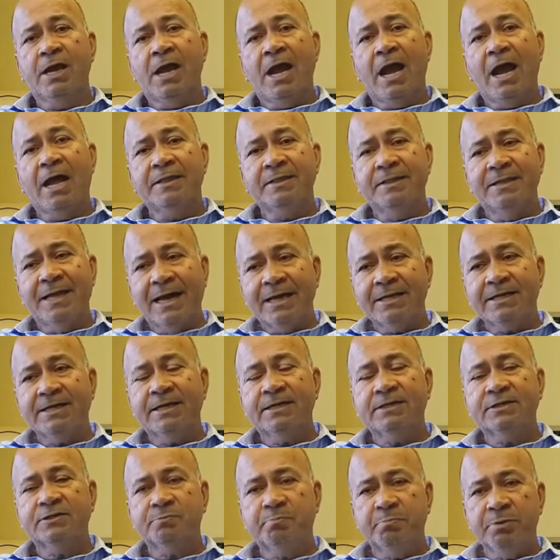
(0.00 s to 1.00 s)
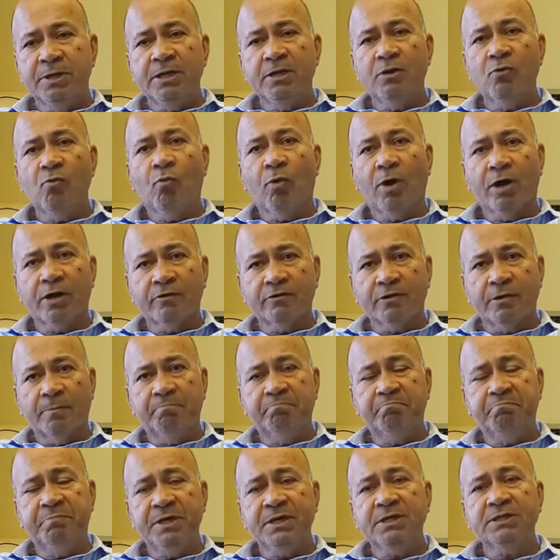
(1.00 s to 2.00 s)
And that has been one of the
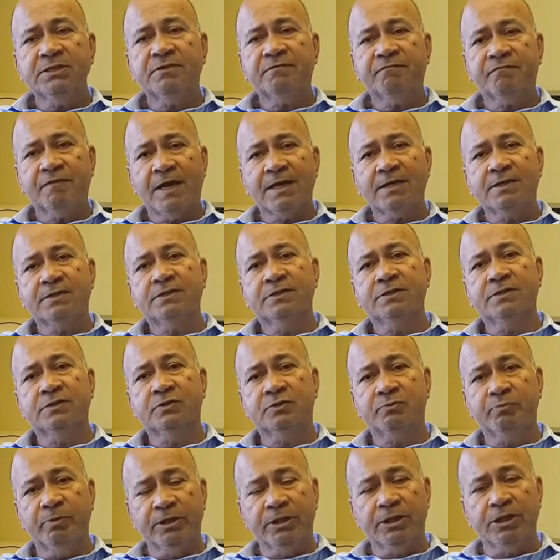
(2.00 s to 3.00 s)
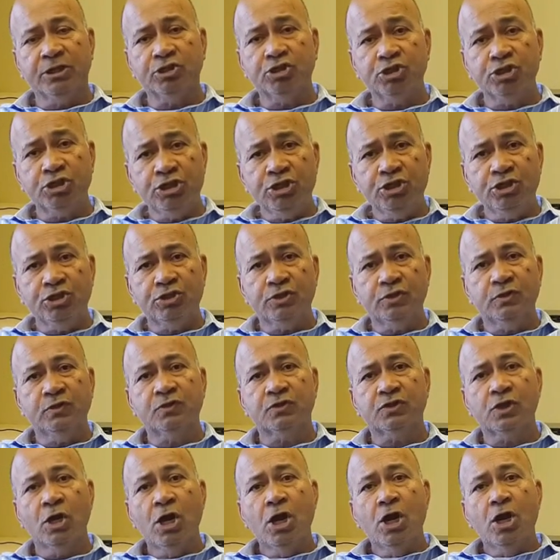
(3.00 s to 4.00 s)
biggest factors with the
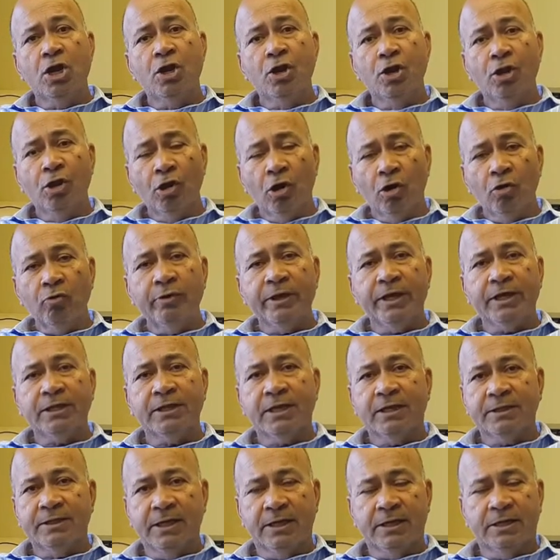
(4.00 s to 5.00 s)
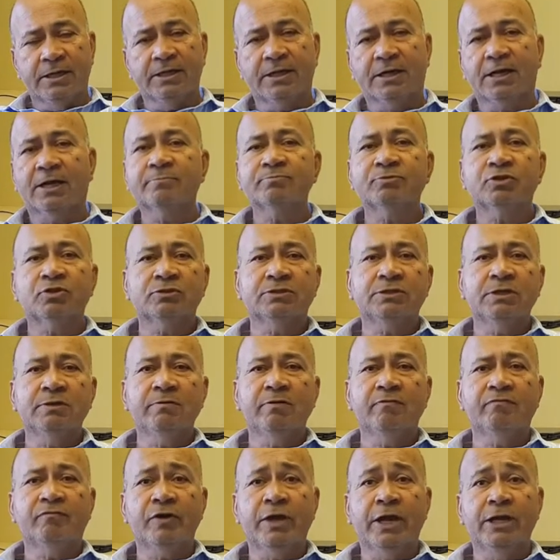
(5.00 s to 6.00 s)
teachers knowing that they can come to
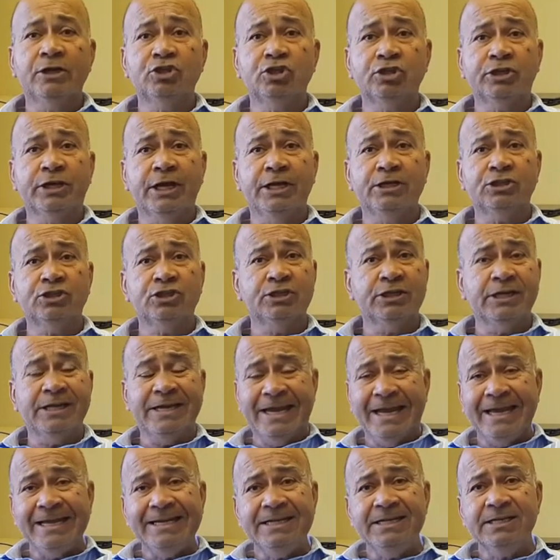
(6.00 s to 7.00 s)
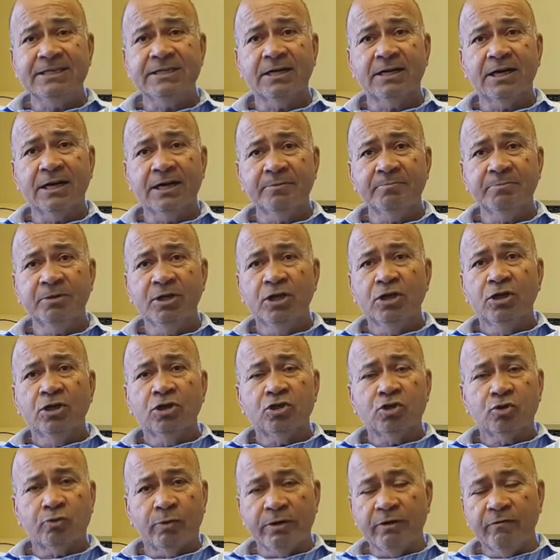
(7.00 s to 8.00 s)
TV4Education anytime,
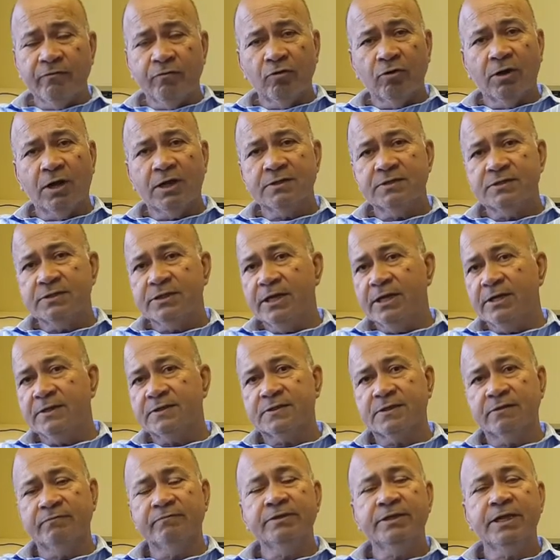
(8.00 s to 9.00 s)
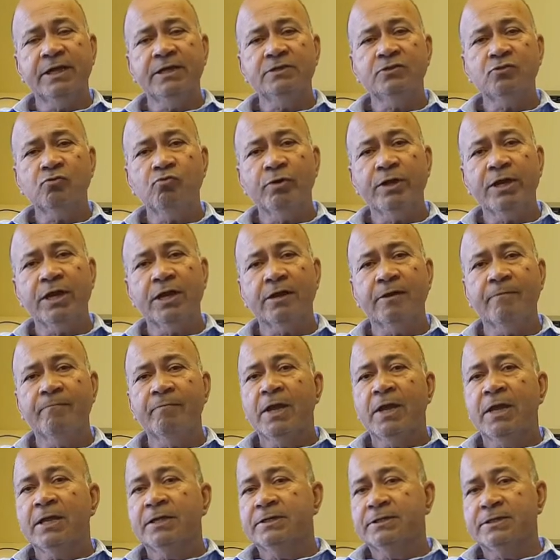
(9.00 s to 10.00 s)
24 hours a day, seven days a week.
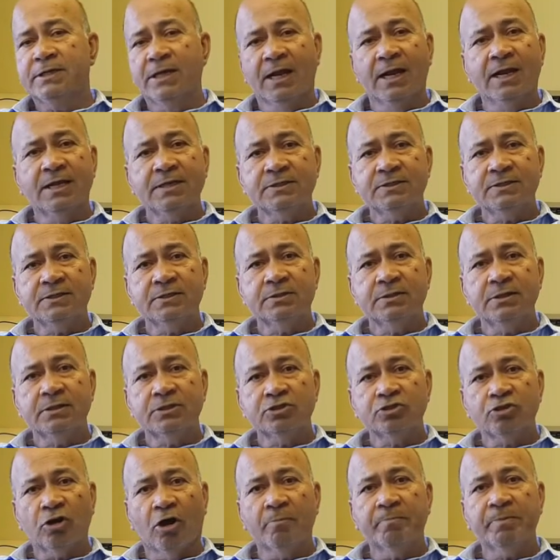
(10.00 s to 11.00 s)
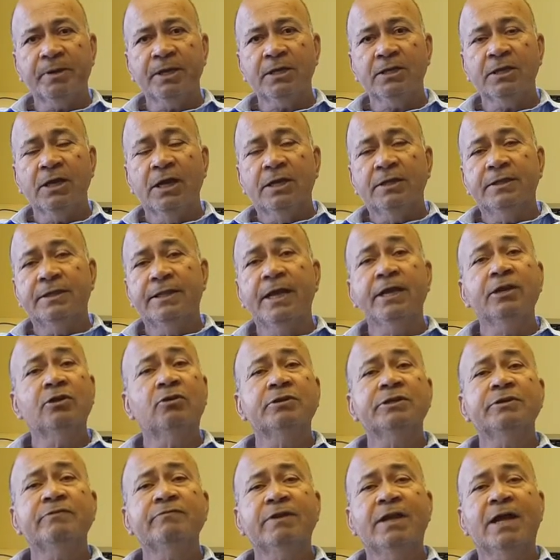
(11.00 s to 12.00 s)
Tell us the topic. They don't
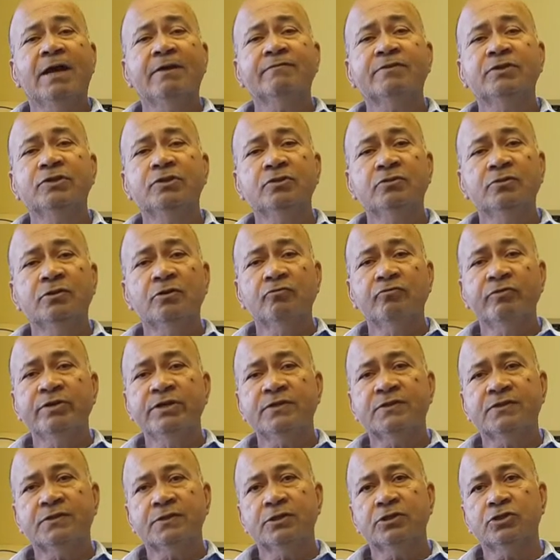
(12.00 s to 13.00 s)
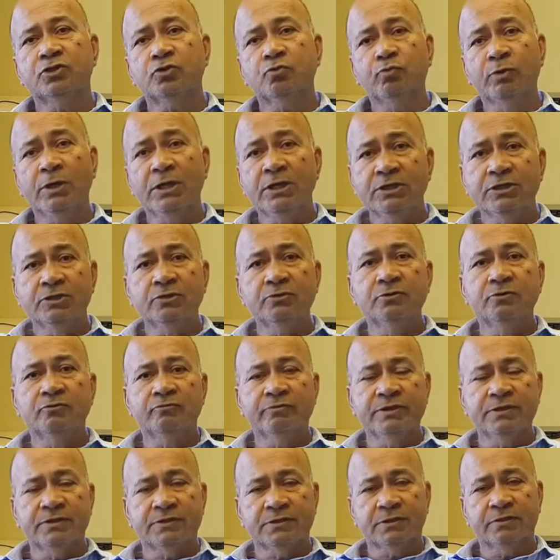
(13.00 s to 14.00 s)
even have to do the research. We'll do the
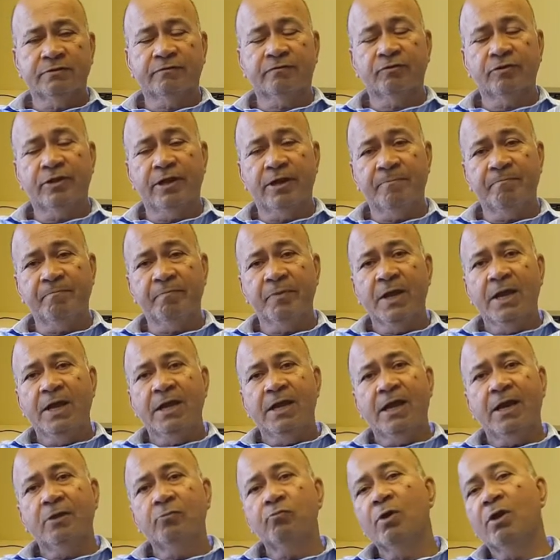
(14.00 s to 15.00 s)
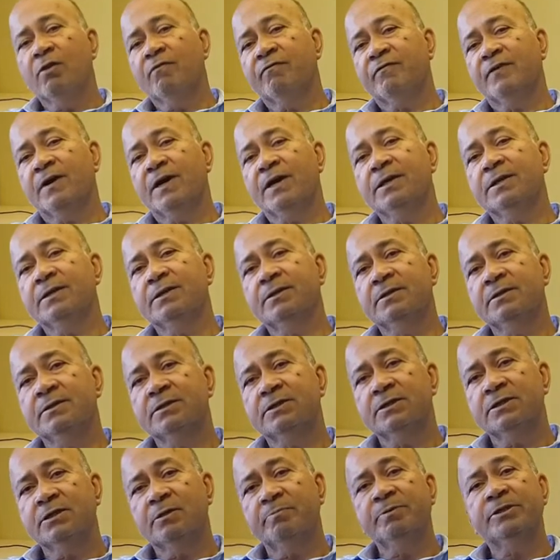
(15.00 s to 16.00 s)
research for them and we'll
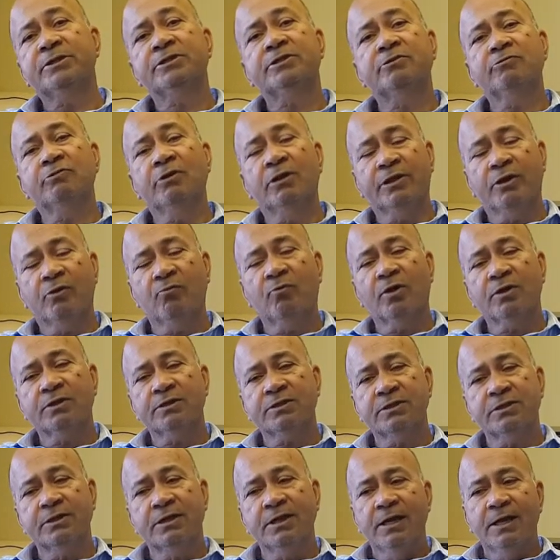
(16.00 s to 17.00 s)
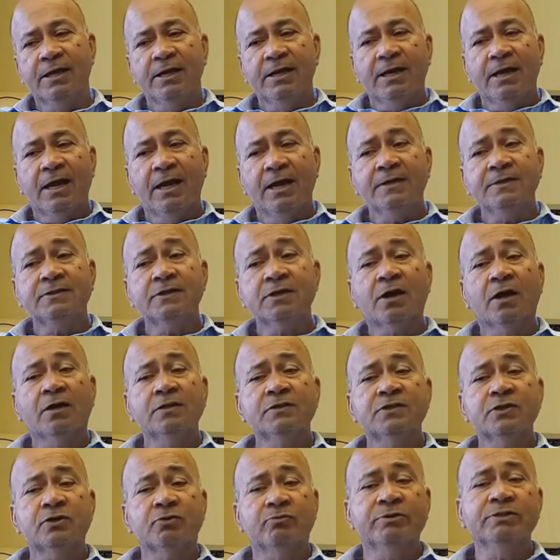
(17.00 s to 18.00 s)
find the material they wanted. And as a
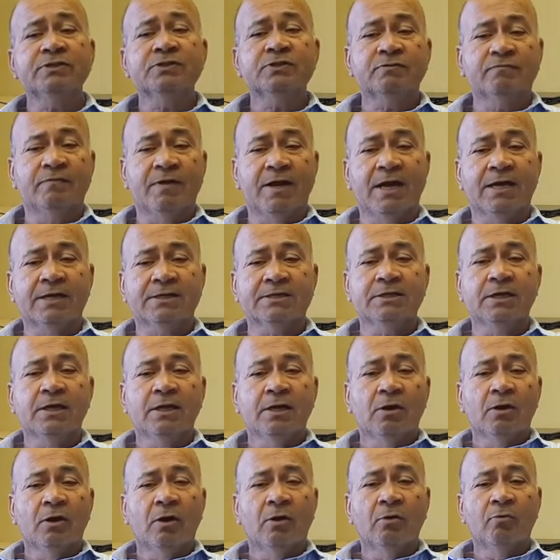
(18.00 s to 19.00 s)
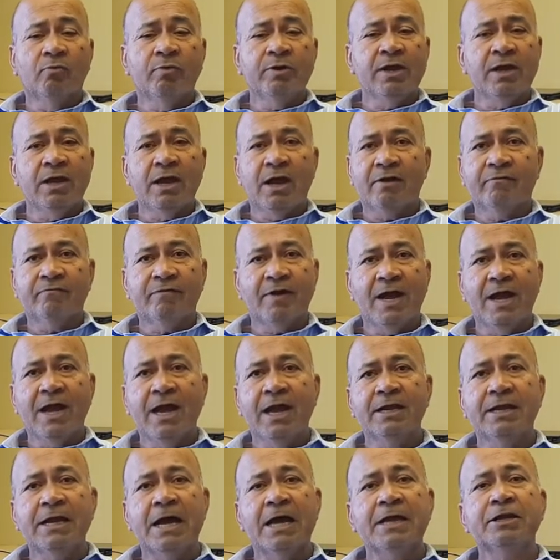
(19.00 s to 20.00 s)
consequence of that, uh, we have
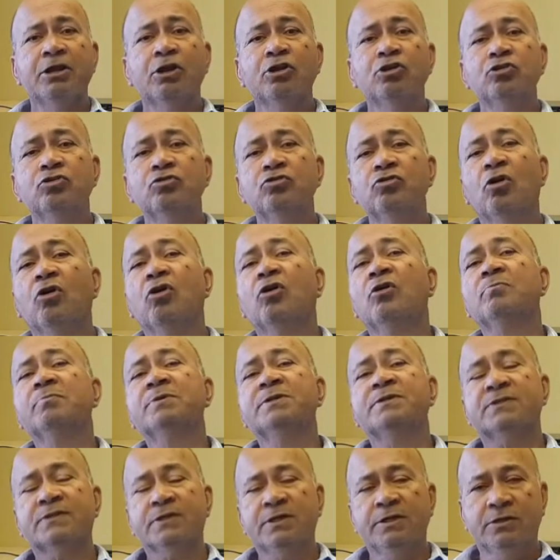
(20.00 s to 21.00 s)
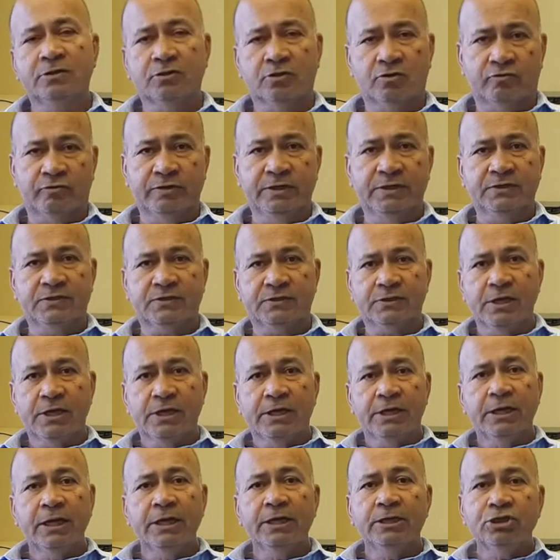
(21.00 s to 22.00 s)
had an enormous increase
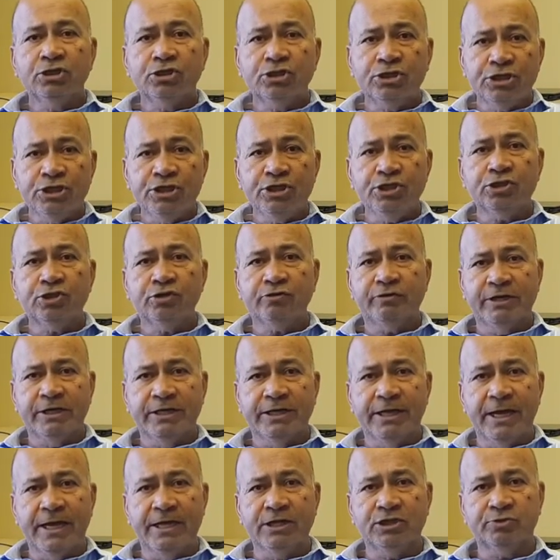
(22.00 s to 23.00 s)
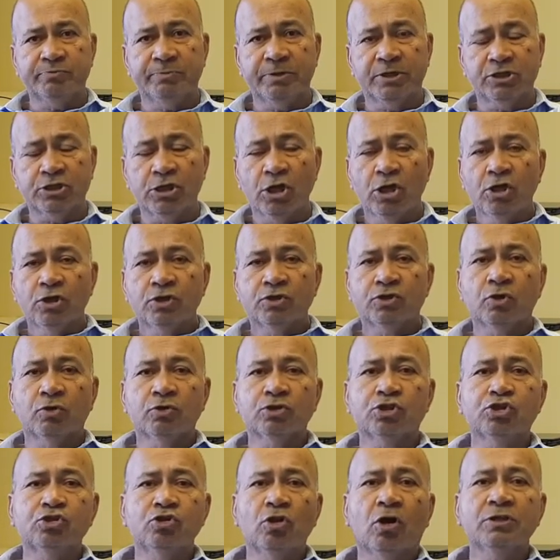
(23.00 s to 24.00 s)
in teacher engagement. So
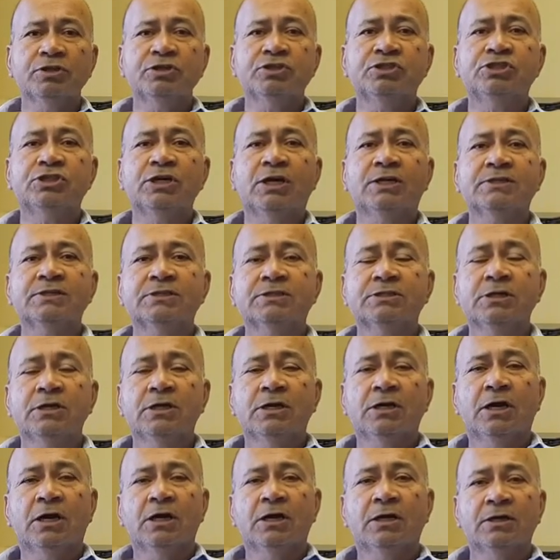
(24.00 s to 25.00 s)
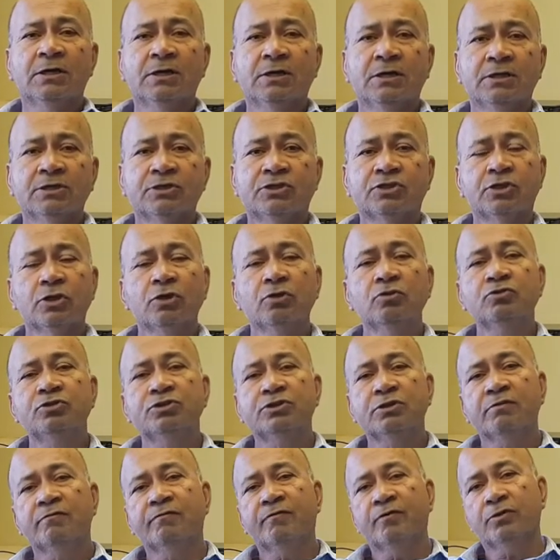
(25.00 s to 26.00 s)
it's not just a
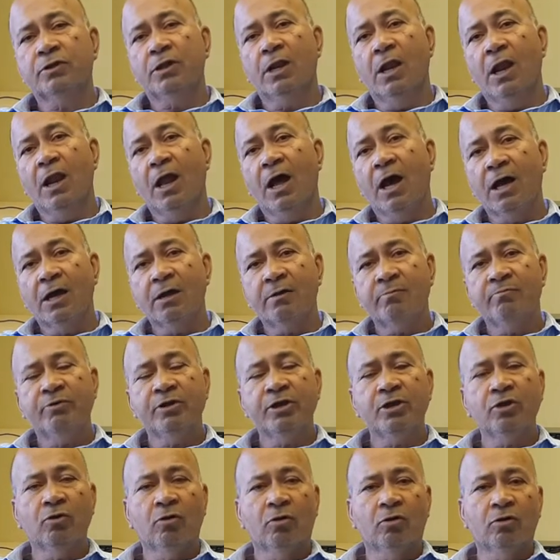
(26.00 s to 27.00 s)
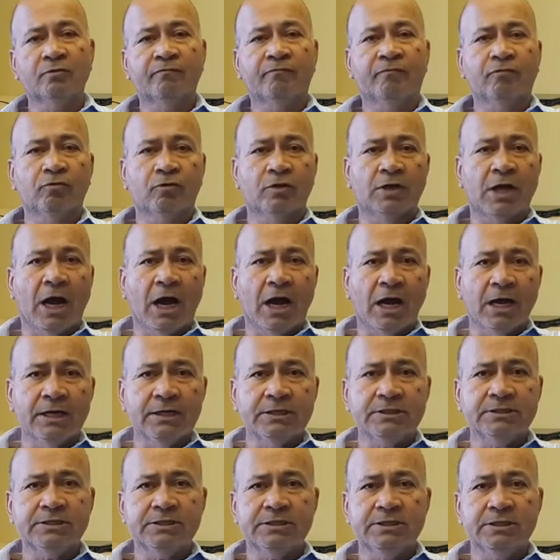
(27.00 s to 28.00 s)
solution for the library or for
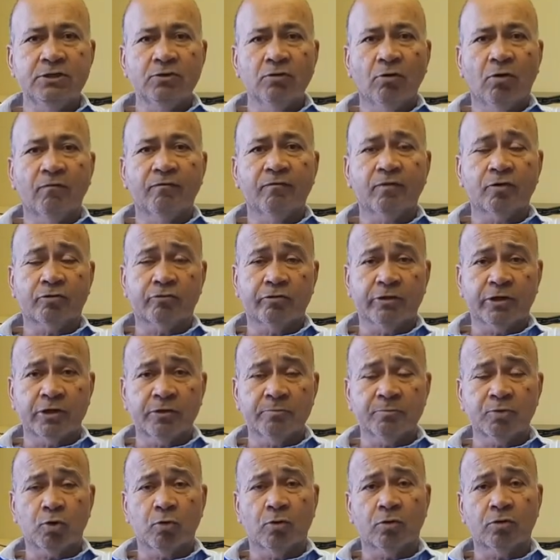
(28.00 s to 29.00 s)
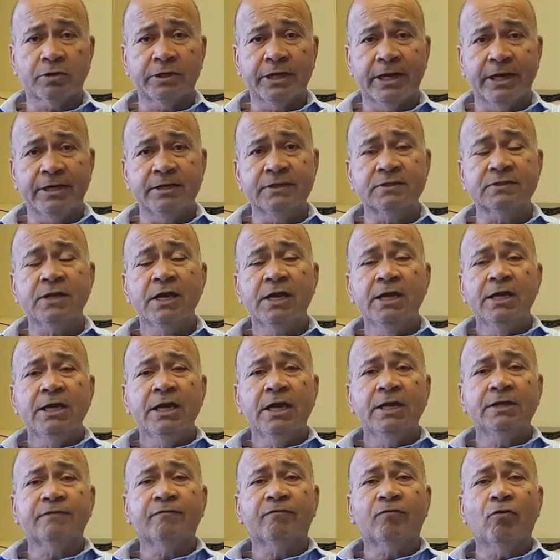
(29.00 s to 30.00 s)
IT or for curriculum coordinators,
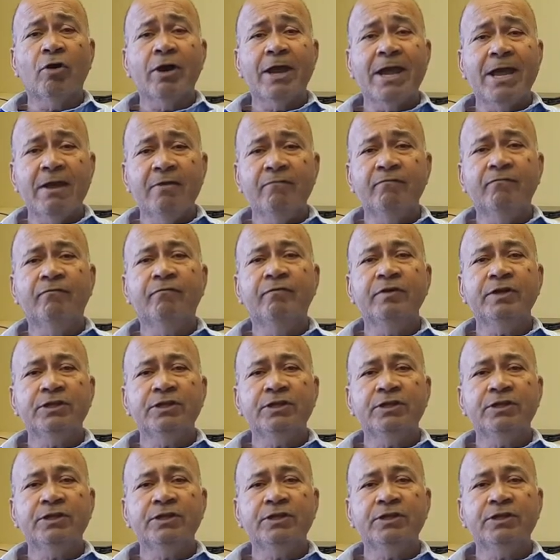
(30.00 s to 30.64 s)
it's for every